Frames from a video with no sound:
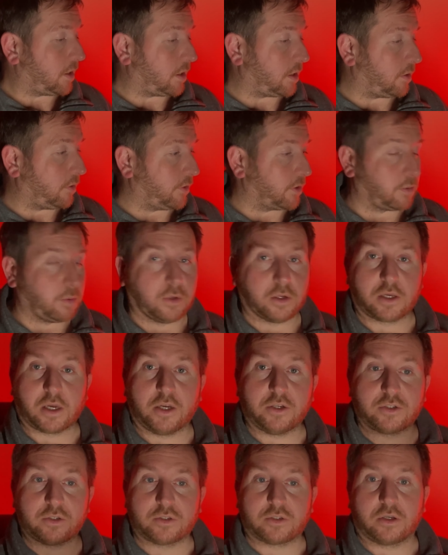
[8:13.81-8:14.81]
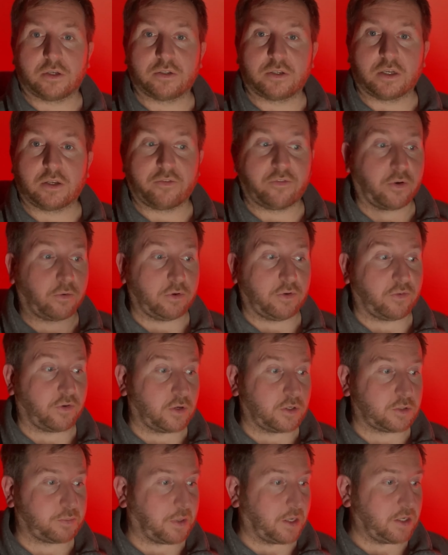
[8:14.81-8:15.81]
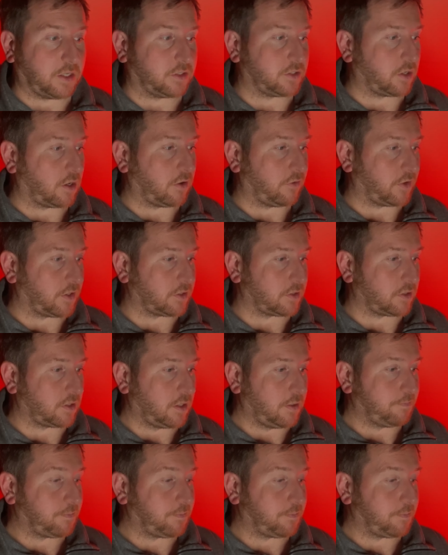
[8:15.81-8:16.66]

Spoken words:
on the communication side of things. Very, very speedy service.